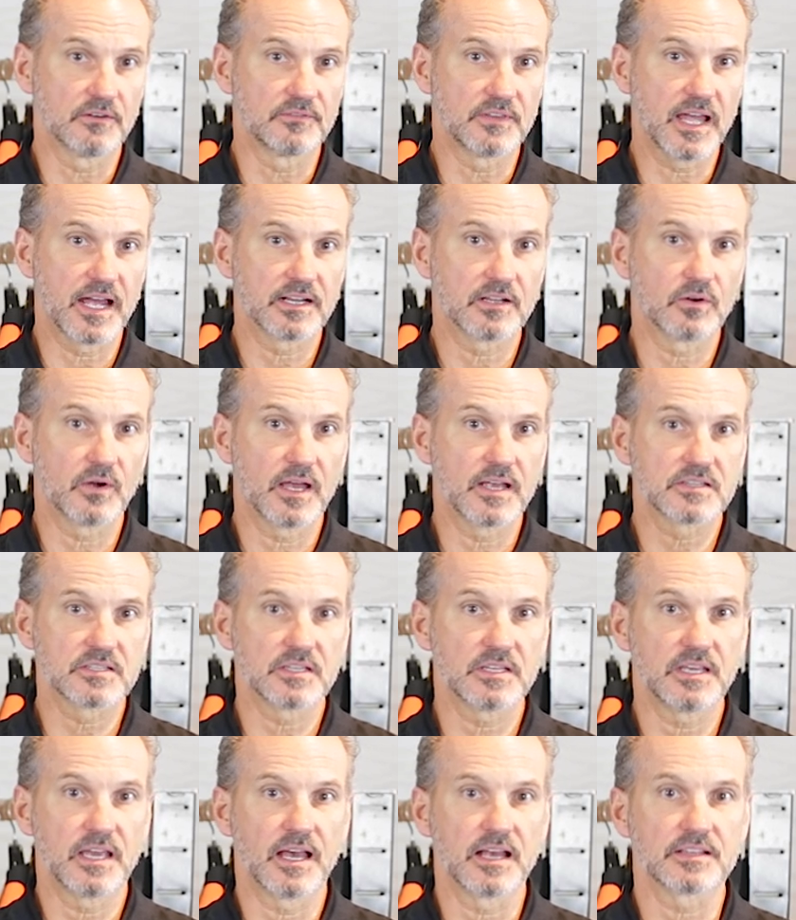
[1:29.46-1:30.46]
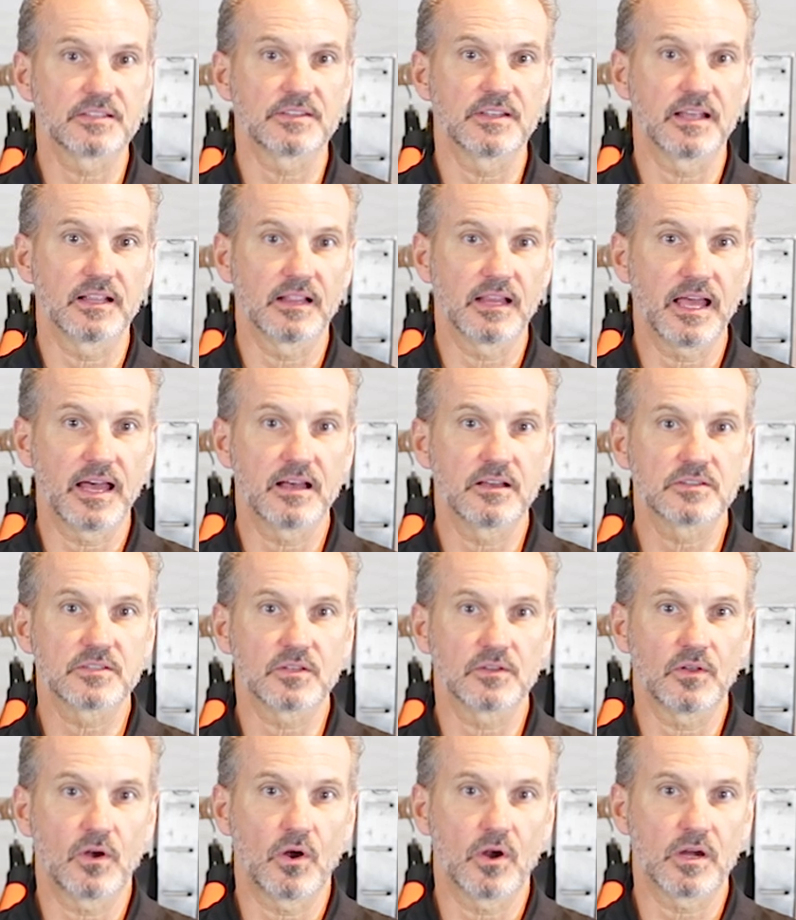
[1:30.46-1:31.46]
of Nano SCS that allows
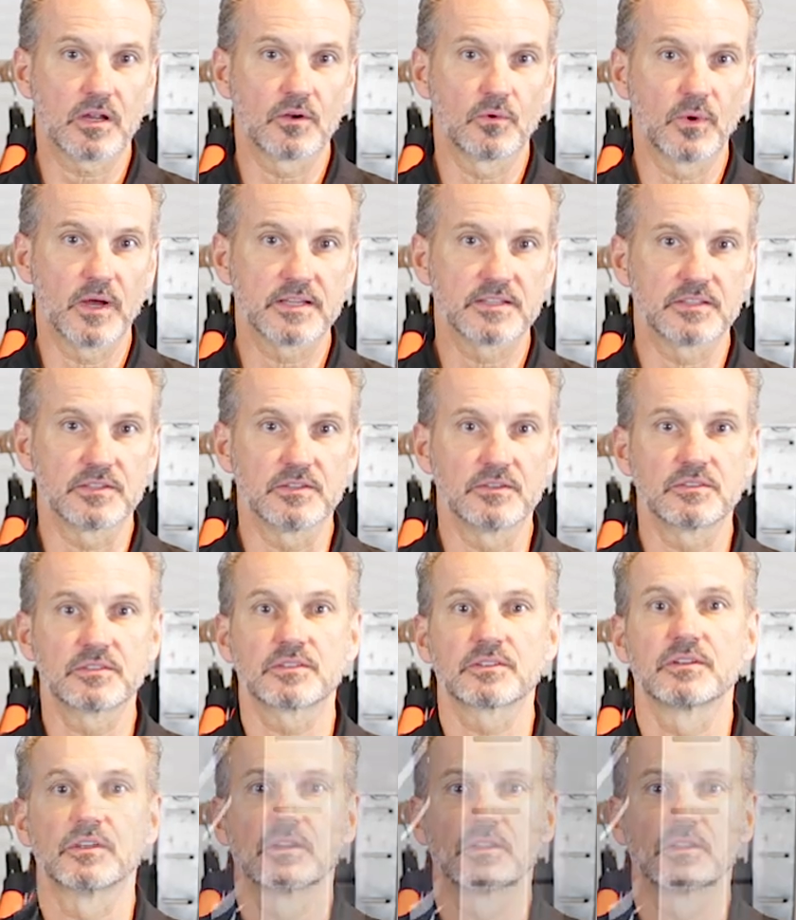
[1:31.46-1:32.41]
Orca wetsuits